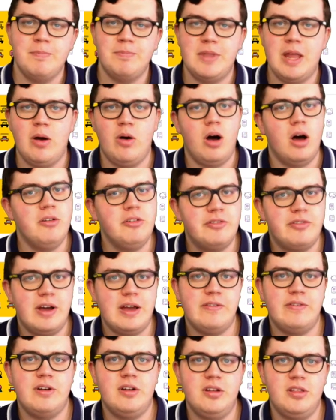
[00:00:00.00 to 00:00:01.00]
Now on
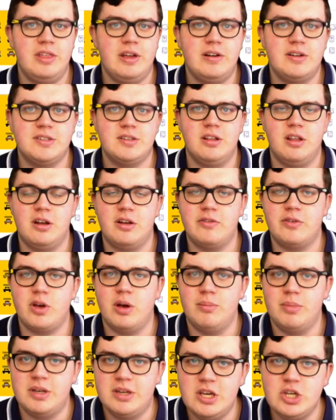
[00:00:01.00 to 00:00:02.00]
Fiverr, there's a lot of
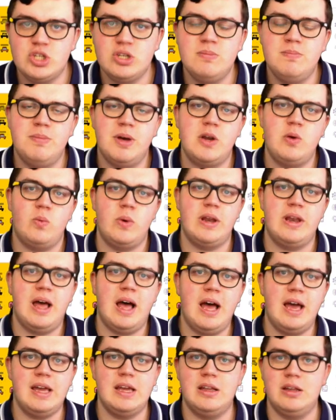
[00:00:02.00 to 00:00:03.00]
competition, but when
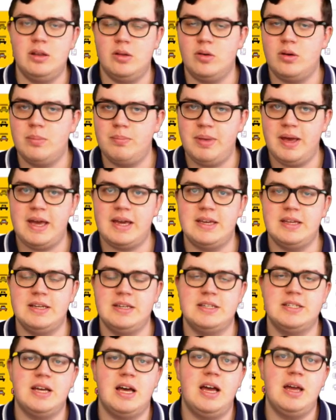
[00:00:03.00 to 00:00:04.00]
I look back in
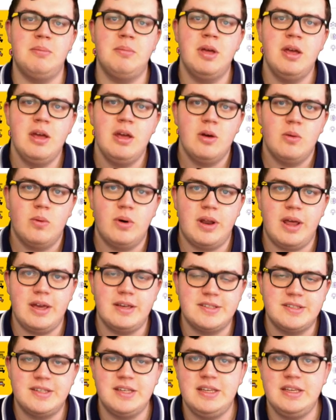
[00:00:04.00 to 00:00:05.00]
time, what I
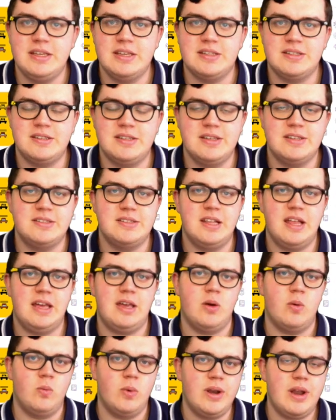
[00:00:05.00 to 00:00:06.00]
see is this.
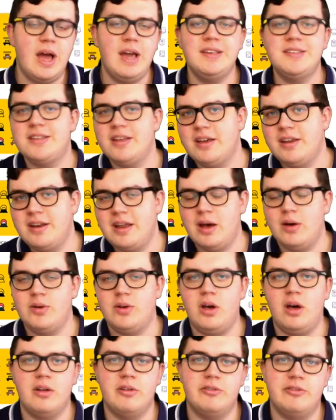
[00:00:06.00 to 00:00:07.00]
Like when I started out
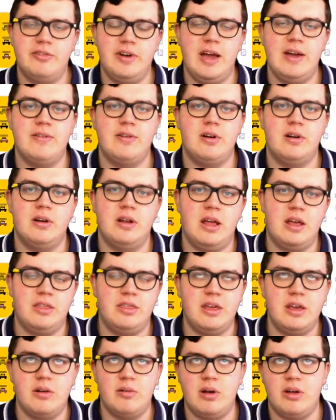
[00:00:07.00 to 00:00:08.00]
on Fiverr, I
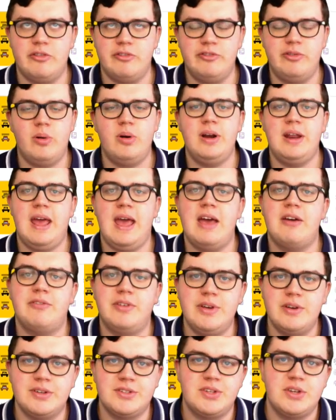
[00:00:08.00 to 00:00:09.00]
think around 4.5
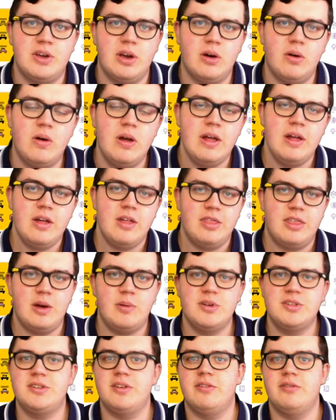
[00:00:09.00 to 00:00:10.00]
years ago, there
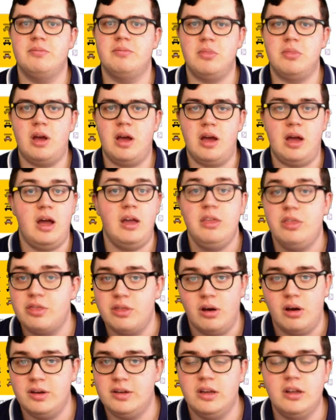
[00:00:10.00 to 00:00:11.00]
was I
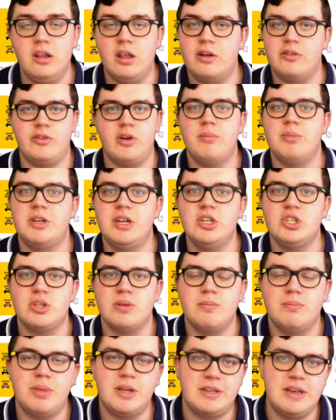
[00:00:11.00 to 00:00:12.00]
thought a lot of
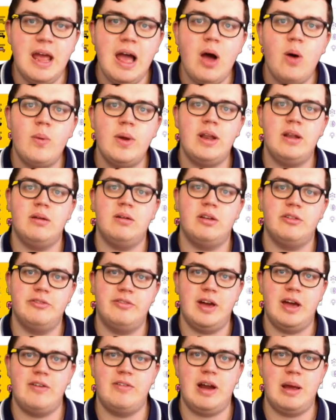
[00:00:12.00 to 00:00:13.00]
competition. But now when I look at
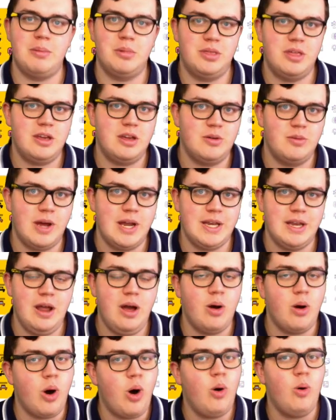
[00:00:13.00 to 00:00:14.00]
Fiverr, I'm thinking right
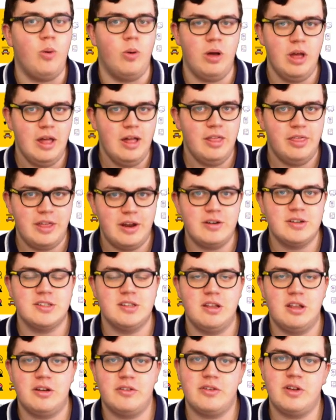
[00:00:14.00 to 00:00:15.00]
now, oh, there's a
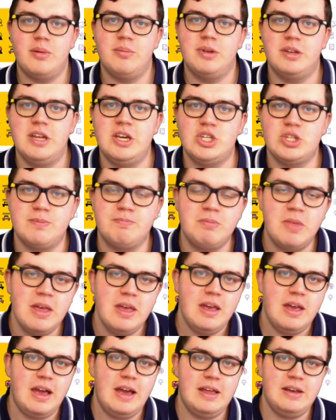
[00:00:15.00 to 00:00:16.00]
lot of competition.
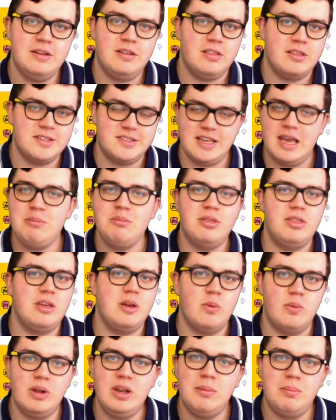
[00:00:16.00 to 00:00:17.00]
And the same thing
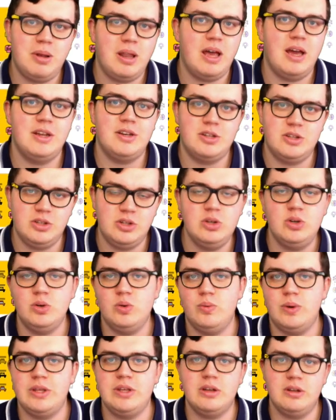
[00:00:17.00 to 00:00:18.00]
will apply to you
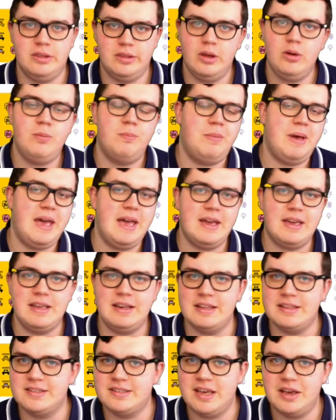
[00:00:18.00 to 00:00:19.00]
when you look back in,
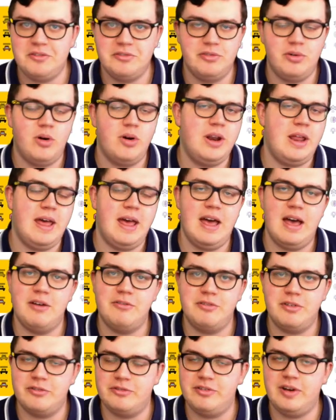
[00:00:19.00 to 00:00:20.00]
let's say, 4.5,
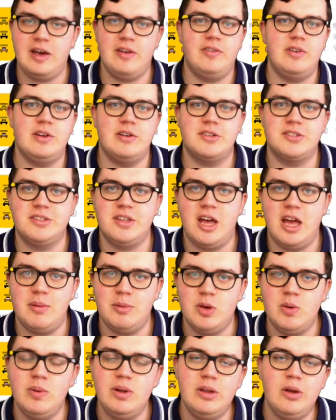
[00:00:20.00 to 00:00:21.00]
5 years time.
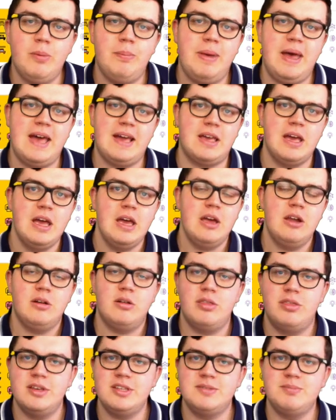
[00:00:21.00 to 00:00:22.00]
You will look back to
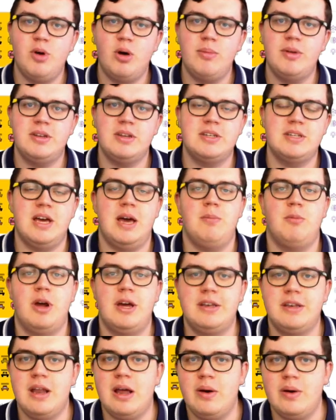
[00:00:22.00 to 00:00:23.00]
this moment in time
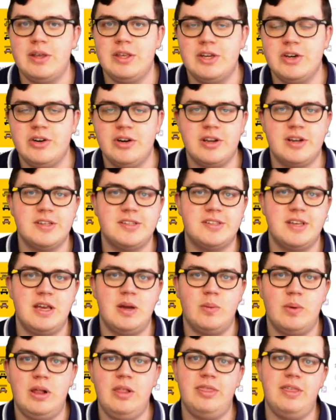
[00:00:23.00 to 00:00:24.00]
right now, and you're going to say,
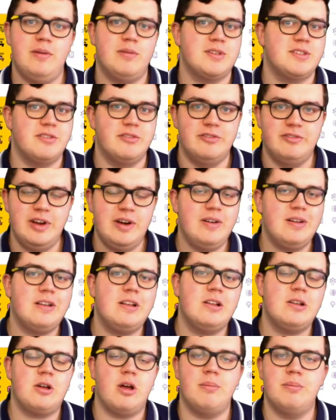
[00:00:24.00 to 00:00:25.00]
well, there was very
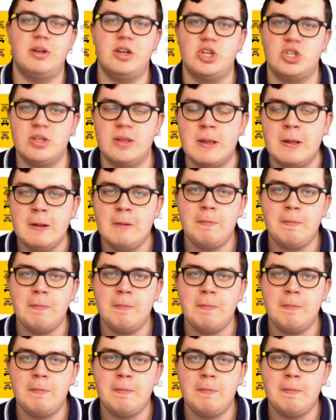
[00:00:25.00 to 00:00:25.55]
little competition